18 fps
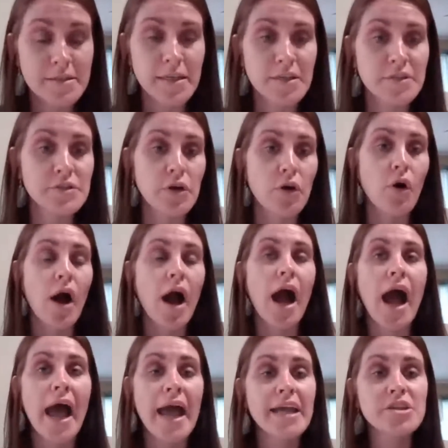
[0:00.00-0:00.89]
And so
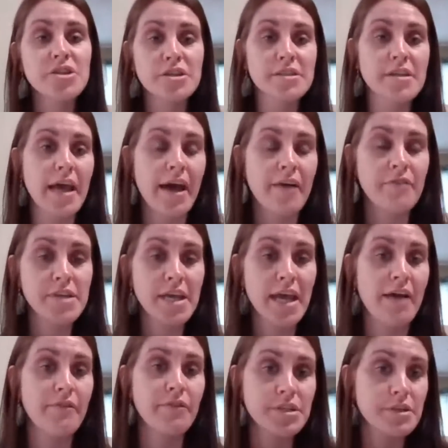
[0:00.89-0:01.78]
I just have to
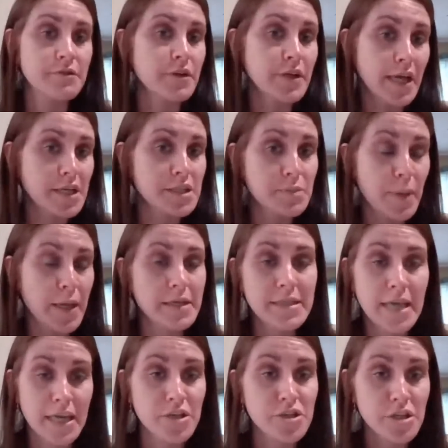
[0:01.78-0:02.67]
have a different
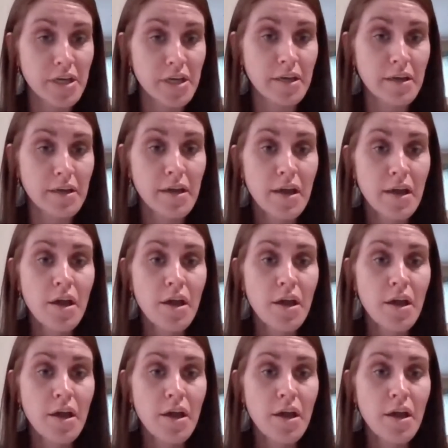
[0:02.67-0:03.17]
expectation